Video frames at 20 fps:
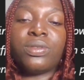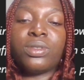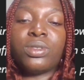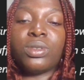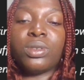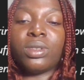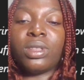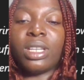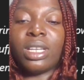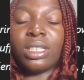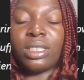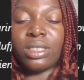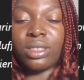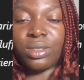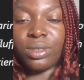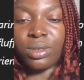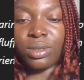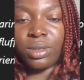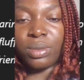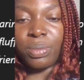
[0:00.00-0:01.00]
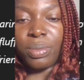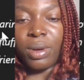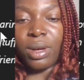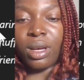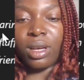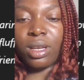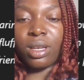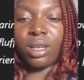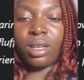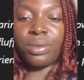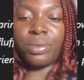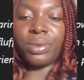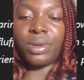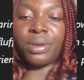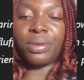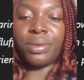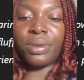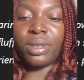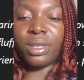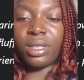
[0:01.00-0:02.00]
toddler in a sunny park
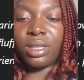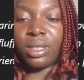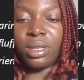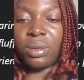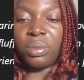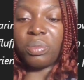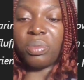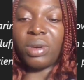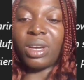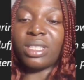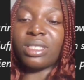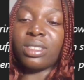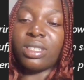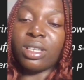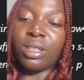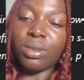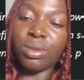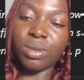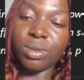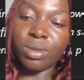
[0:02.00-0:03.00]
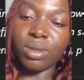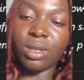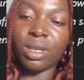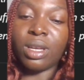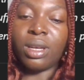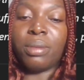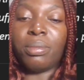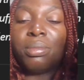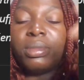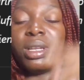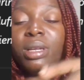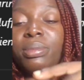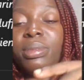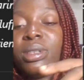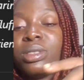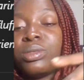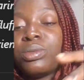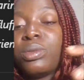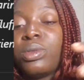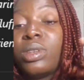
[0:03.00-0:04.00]
wearing a bright yellow blah blah.
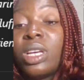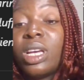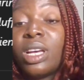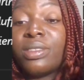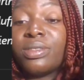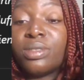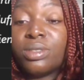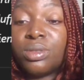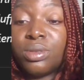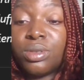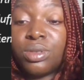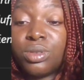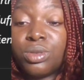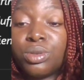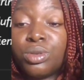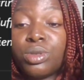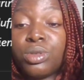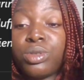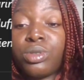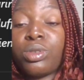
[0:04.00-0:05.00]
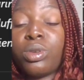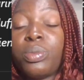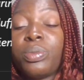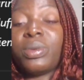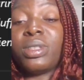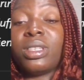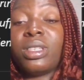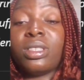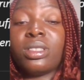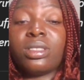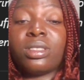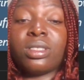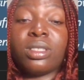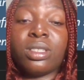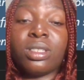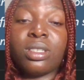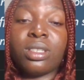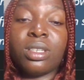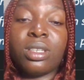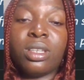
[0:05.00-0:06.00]
So what you have to do is just copy it.
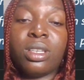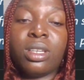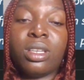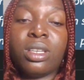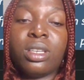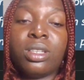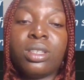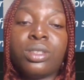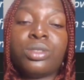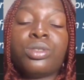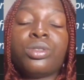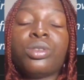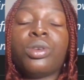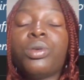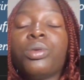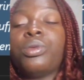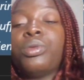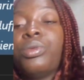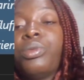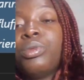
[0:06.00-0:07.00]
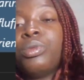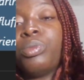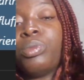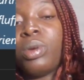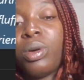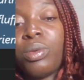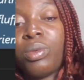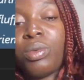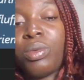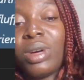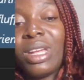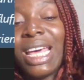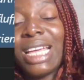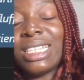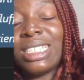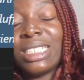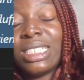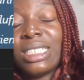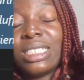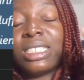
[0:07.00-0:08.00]
So but what I
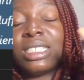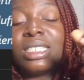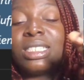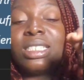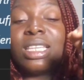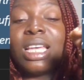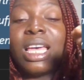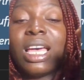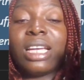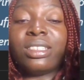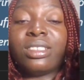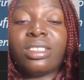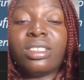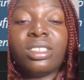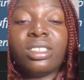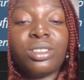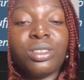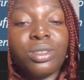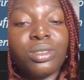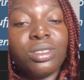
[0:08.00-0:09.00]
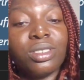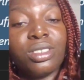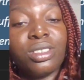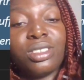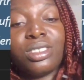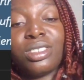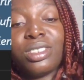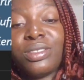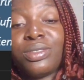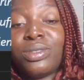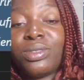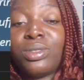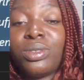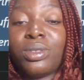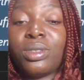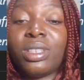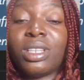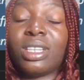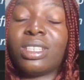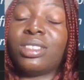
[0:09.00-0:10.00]
did is I actually turned this cheerful
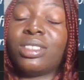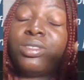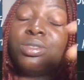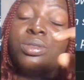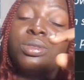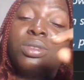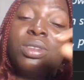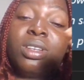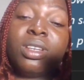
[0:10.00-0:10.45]
toddler into